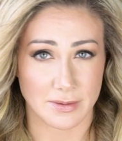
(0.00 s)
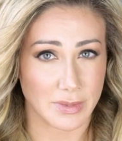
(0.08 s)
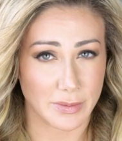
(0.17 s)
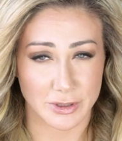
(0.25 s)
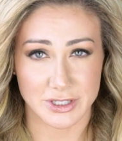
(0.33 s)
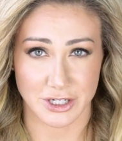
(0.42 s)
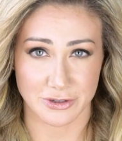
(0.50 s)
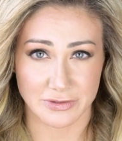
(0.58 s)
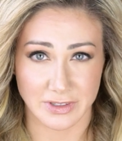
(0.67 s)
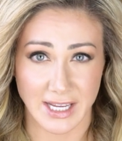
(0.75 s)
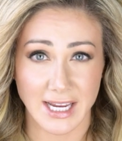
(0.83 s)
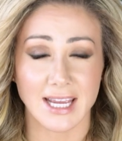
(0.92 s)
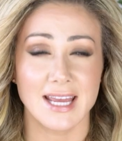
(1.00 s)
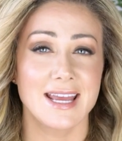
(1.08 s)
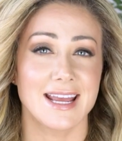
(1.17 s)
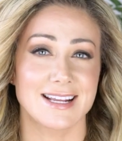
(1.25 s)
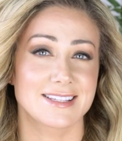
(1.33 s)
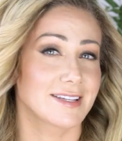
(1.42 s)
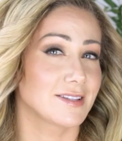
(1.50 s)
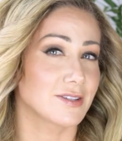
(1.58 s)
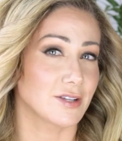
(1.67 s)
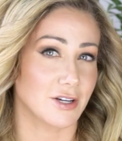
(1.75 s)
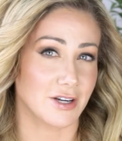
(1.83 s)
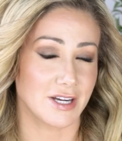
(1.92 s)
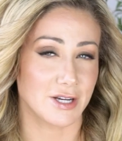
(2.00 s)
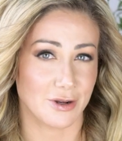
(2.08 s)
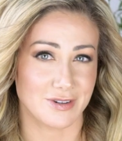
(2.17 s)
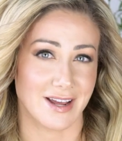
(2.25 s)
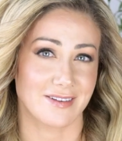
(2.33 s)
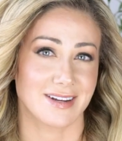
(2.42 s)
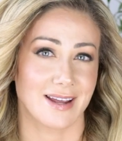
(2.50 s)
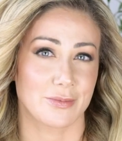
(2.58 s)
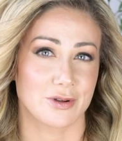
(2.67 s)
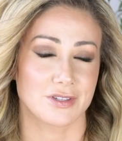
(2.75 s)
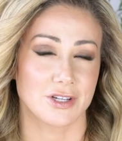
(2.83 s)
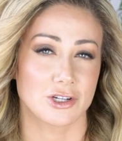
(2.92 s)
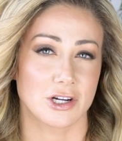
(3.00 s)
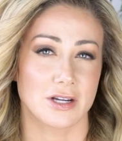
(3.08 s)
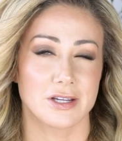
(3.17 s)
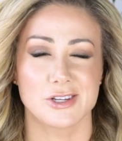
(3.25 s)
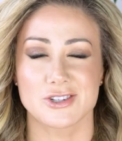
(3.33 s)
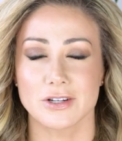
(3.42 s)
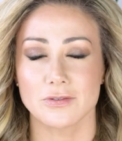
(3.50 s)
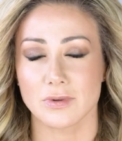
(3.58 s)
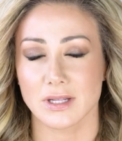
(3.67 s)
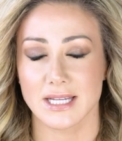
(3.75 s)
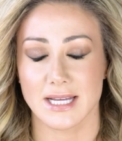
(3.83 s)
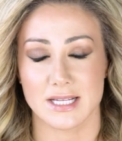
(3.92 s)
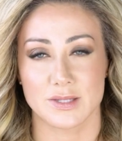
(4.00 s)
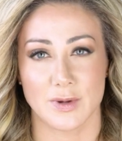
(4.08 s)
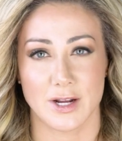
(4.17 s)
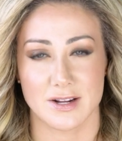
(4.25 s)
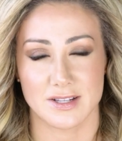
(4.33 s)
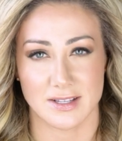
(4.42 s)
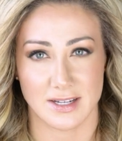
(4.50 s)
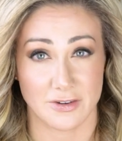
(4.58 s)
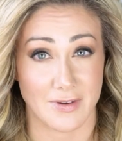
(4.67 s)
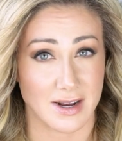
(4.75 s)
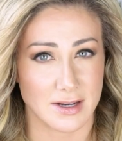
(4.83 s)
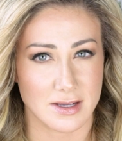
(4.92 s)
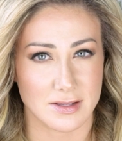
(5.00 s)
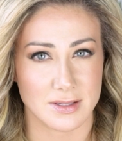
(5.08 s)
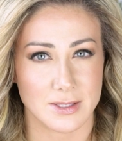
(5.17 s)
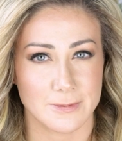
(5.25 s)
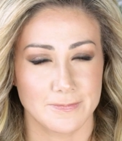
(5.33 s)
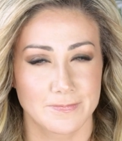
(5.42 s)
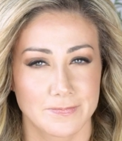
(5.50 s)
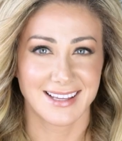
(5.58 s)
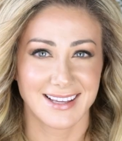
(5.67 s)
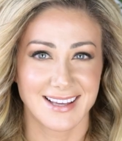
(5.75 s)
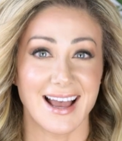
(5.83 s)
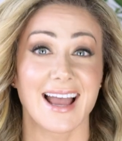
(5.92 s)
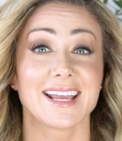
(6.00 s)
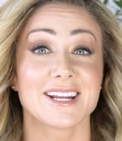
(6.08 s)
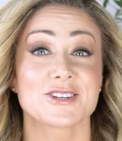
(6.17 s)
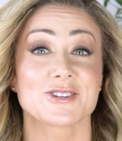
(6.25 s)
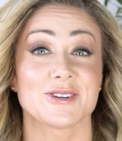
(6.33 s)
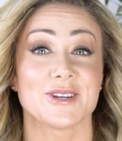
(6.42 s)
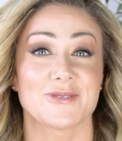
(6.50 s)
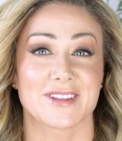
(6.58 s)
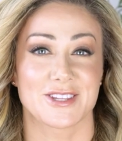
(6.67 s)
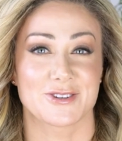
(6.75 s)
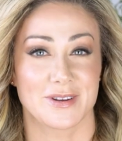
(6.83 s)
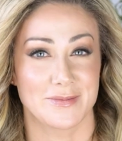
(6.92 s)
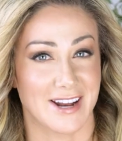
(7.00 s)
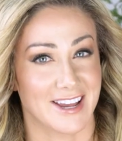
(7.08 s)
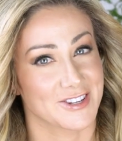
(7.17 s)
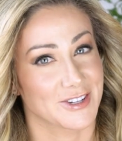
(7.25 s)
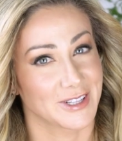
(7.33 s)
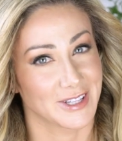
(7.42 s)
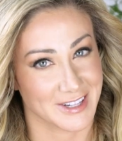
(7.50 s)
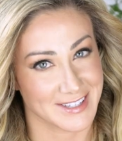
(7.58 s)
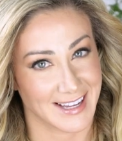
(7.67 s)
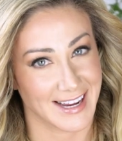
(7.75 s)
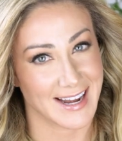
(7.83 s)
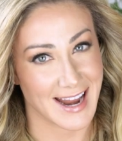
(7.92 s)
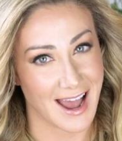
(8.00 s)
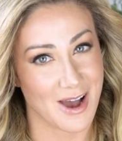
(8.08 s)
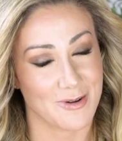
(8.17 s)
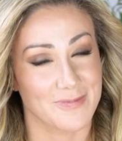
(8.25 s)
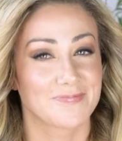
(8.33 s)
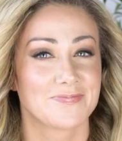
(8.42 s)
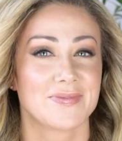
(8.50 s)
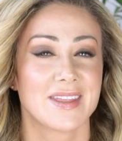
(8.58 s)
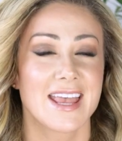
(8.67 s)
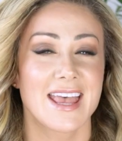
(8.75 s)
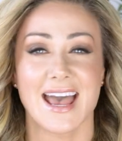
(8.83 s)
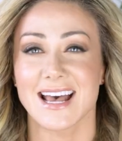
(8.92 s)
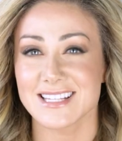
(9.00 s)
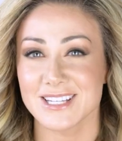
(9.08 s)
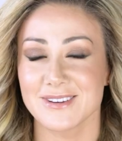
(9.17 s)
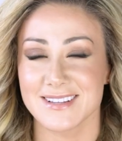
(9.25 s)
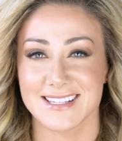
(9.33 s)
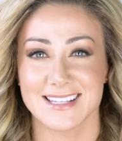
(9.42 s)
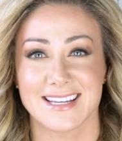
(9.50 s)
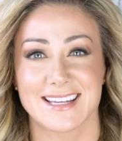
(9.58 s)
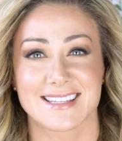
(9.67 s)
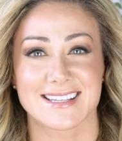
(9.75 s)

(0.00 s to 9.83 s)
some people don't flake. It's considered a no downtime procedure. You shouldn't really experience any redness. I'm going to show you what the treatment actually looks like now. As you can see in